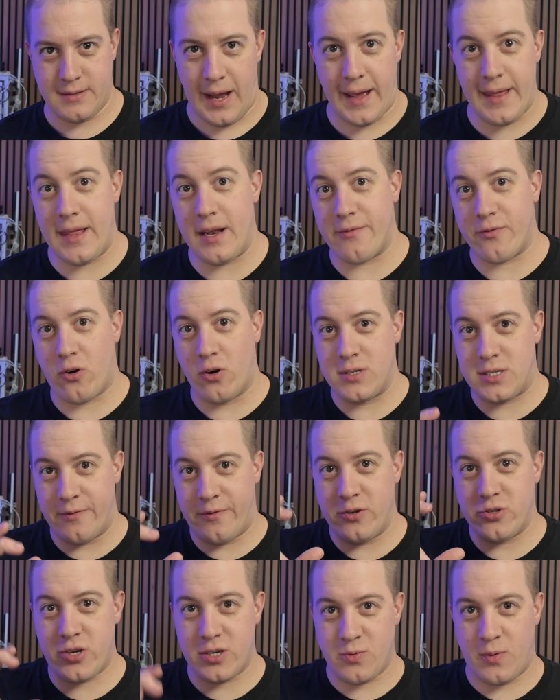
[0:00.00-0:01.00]
And then, of course, if
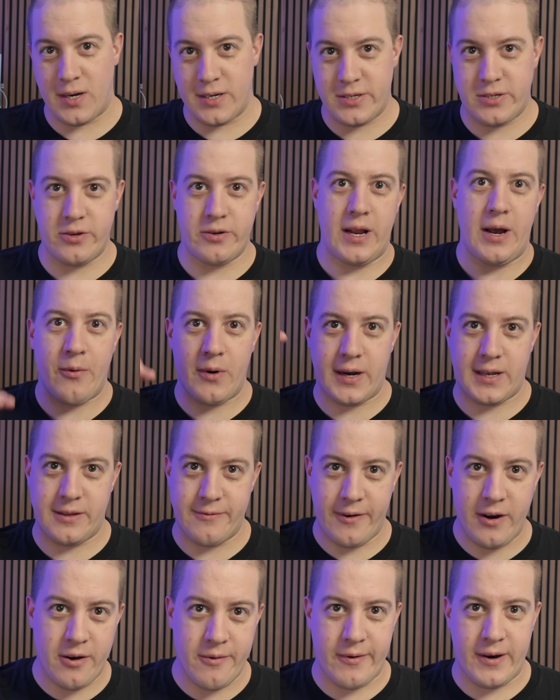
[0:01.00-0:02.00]
you just wanted to do network at the
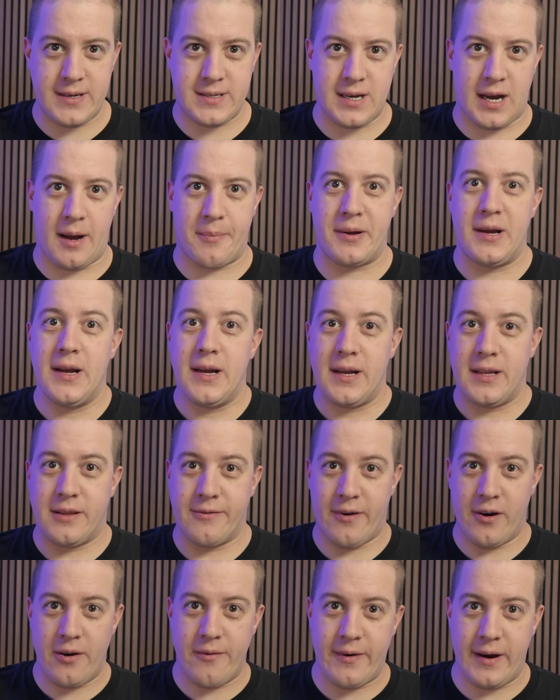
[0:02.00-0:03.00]
very, very top, the
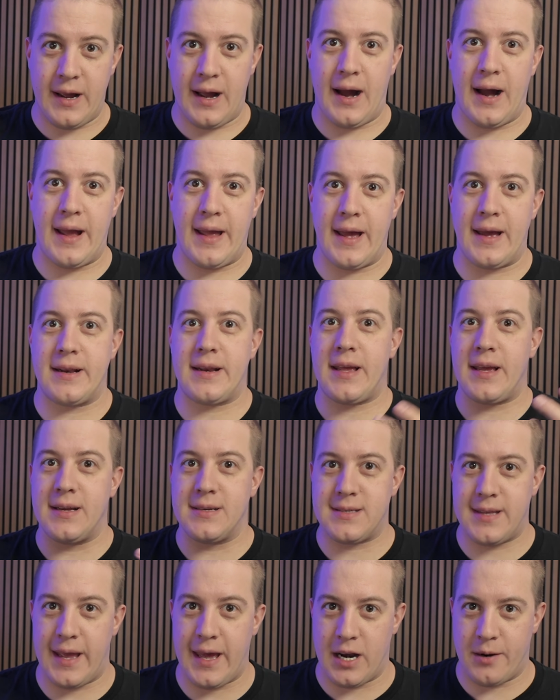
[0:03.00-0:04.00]
very, very high end
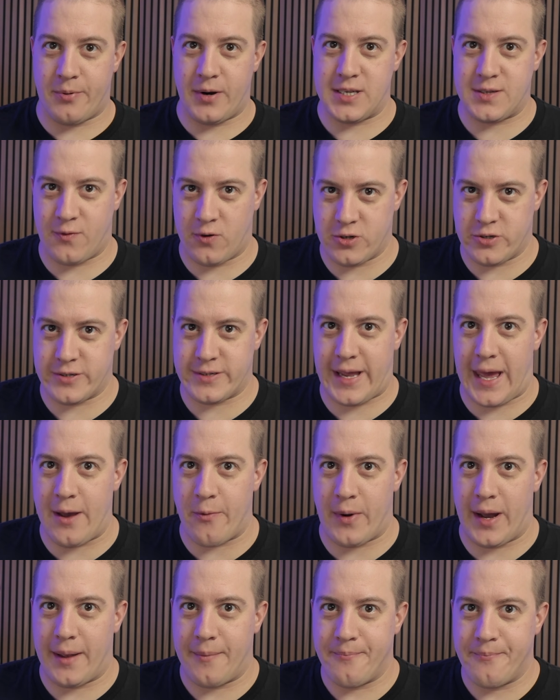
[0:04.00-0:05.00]
is the Enterprise Fortress
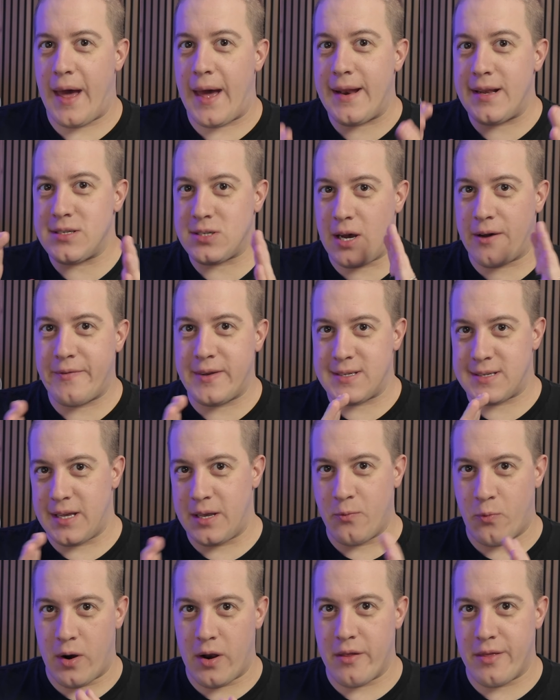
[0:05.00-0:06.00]
Gateway. That is obviously
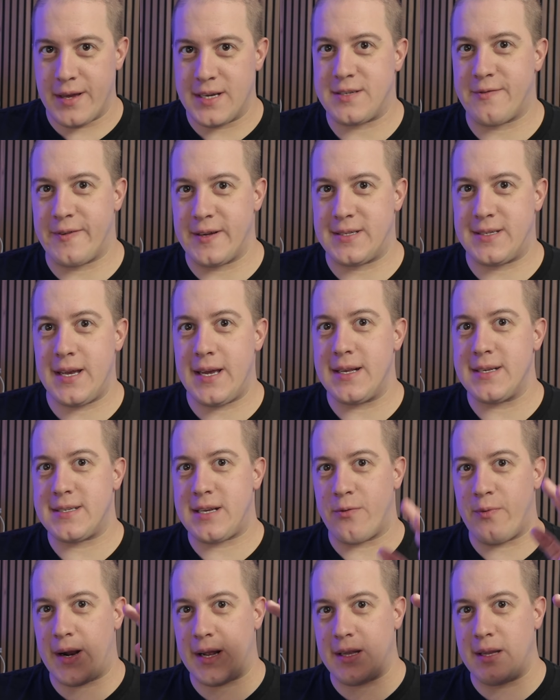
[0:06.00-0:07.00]
where this fits in, is
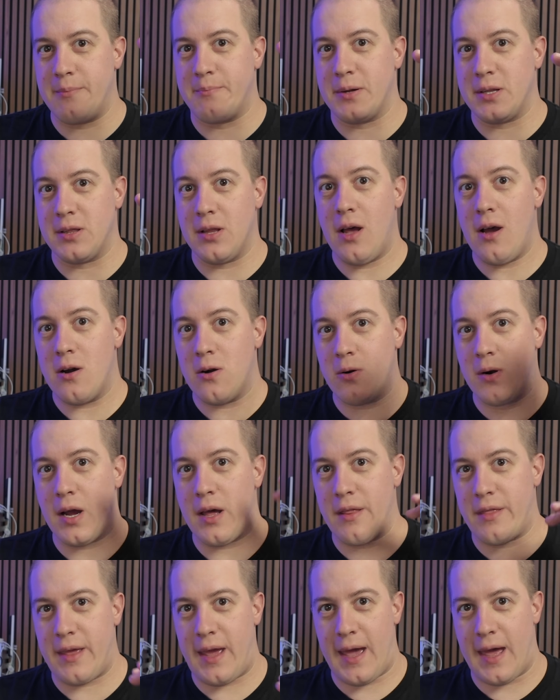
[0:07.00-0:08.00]
directly below
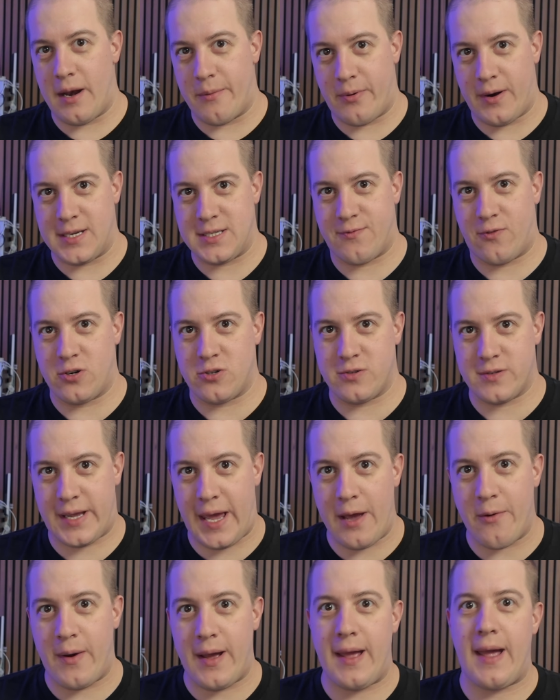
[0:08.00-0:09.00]
the Enterprise Fortress
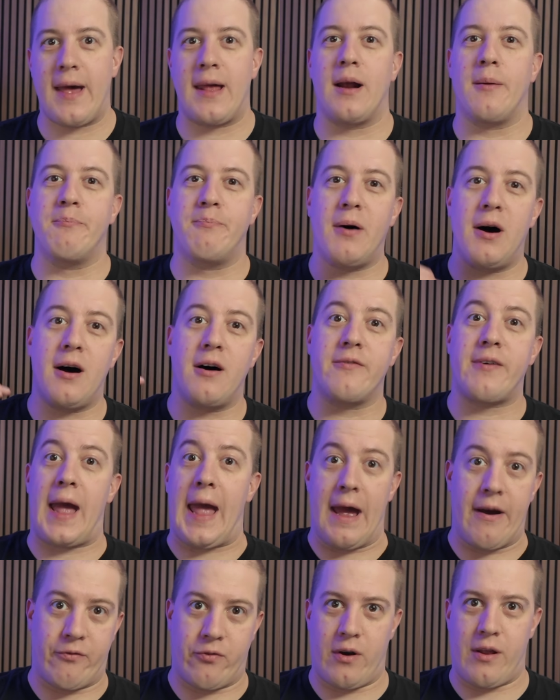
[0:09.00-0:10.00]
Gateway and above
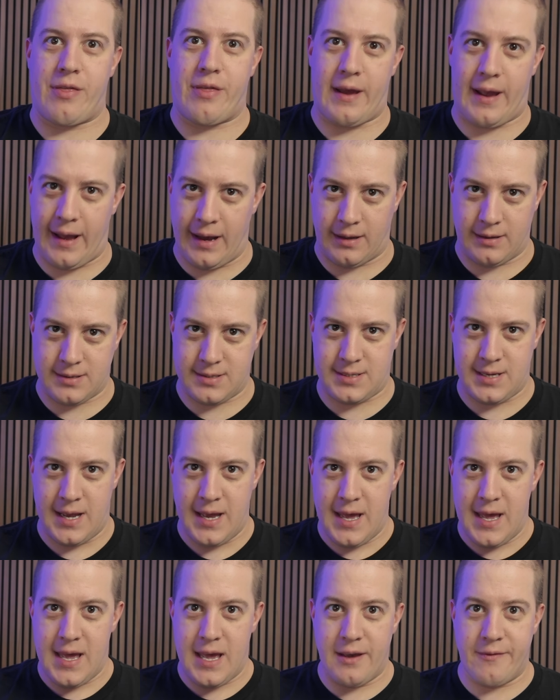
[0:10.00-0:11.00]
everything else.
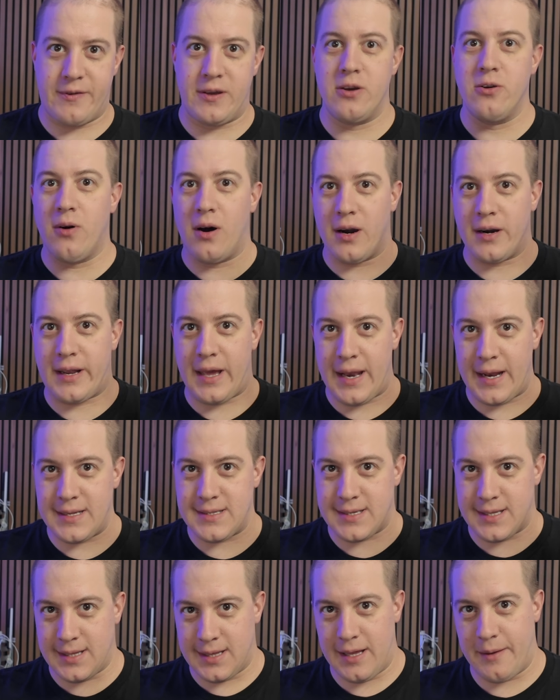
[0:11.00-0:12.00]
If you are getting
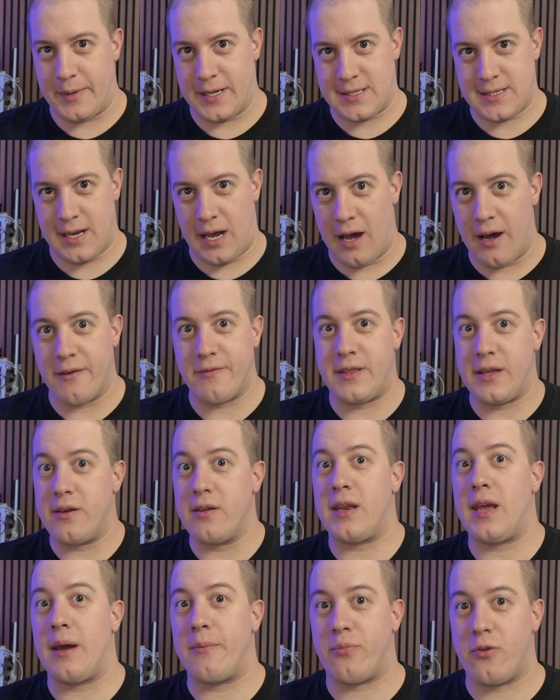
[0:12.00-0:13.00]
to the limits of the
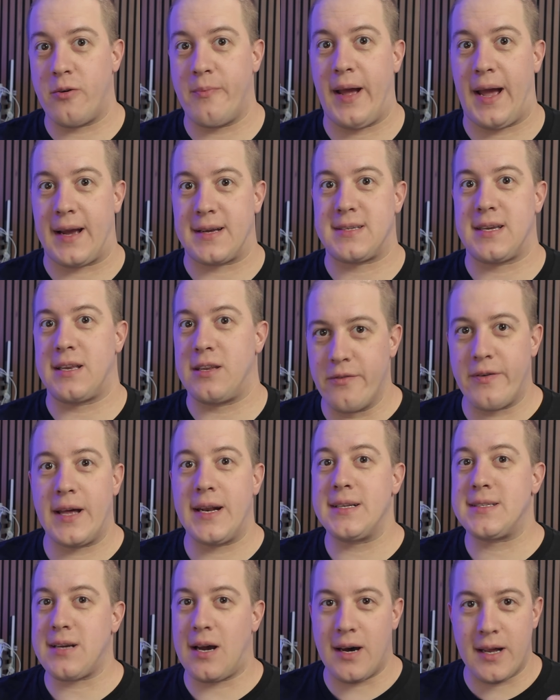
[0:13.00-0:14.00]
UDM Pro Max and you've got
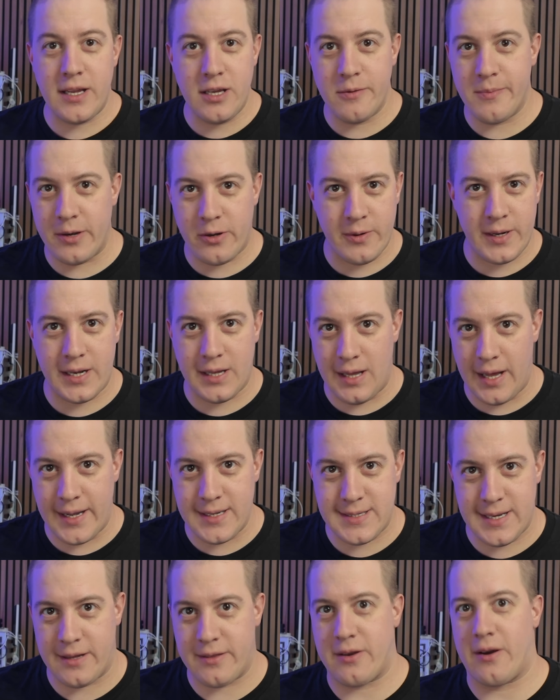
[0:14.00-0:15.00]
a ton of Ubiquiti
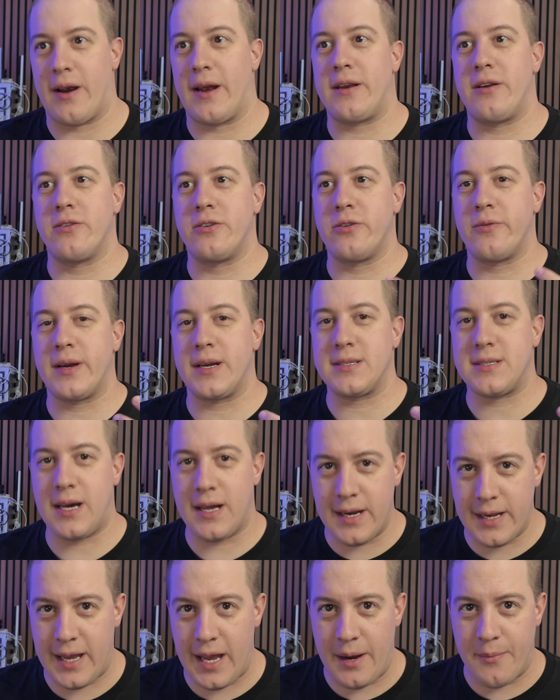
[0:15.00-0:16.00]
clients out there and you're doing a
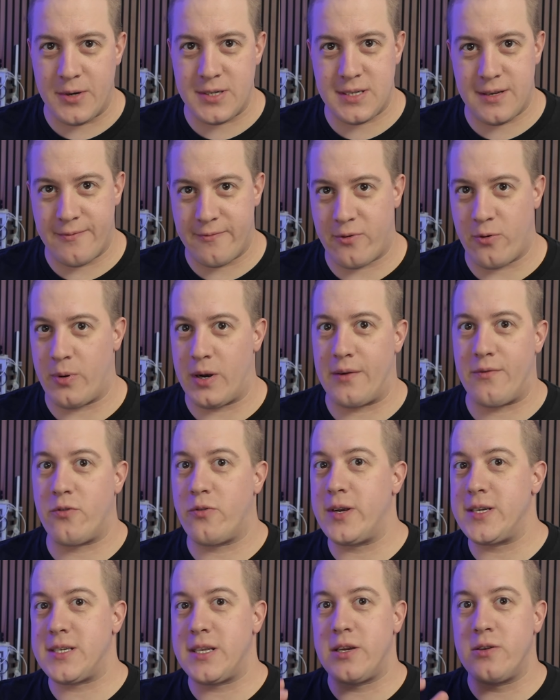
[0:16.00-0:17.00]
ton of cameras and for whatever
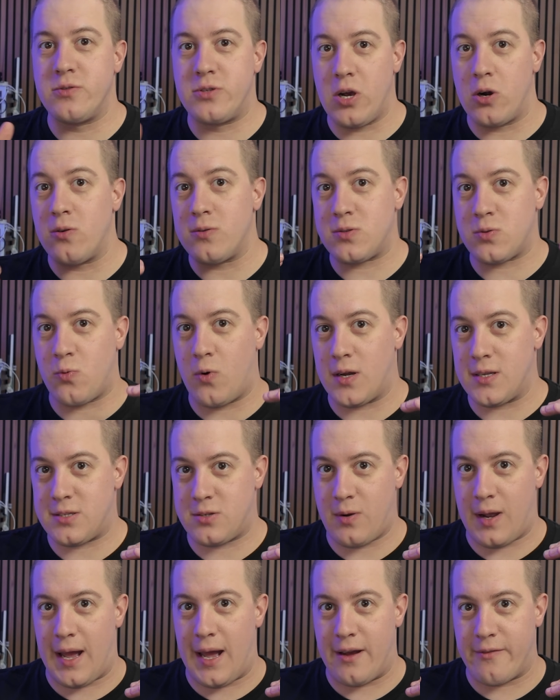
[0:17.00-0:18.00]
reason you don't want
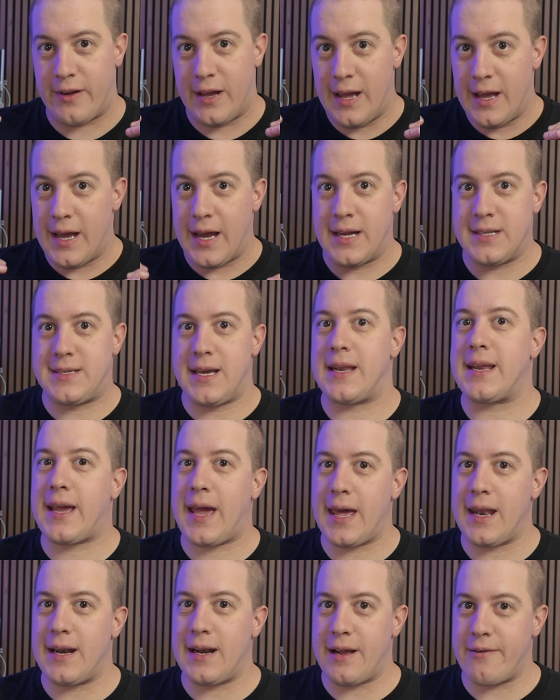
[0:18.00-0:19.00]
to have a
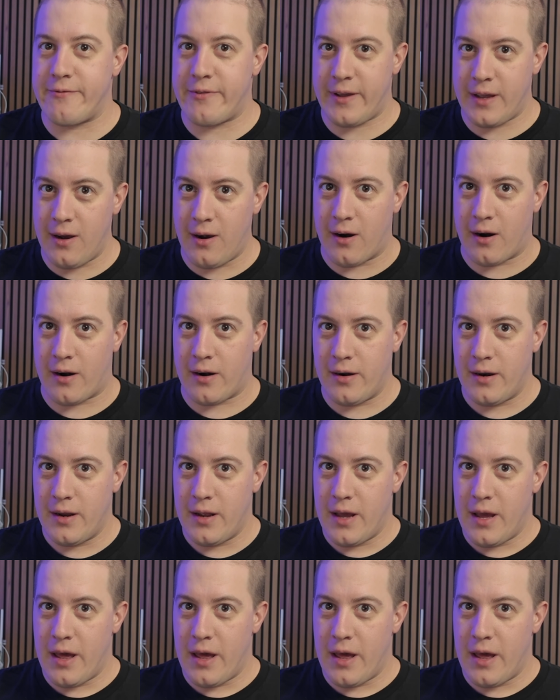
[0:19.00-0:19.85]
dedicated NVR,